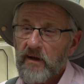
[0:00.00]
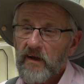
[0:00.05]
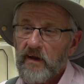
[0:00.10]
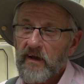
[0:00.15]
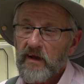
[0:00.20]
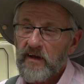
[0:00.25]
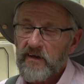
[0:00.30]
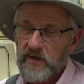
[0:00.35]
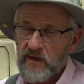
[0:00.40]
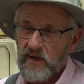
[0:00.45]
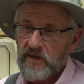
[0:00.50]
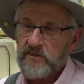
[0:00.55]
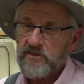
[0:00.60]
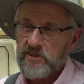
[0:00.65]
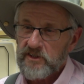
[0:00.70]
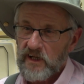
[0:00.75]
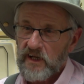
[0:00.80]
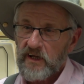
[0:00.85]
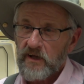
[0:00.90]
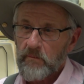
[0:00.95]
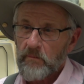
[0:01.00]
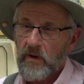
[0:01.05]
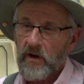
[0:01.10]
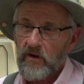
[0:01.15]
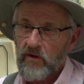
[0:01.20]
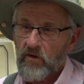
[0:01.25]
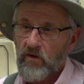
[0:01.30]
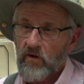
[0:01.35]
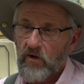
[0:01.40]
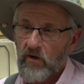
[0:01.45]
it does stick in my
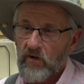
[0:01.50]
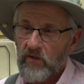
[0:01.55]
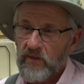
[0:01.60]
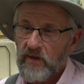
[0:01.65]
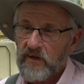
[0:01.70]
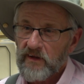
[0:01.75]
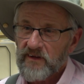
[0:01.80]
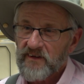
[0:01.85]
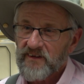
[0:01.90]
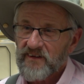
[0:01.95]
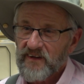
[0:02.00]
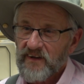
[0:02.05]
craw that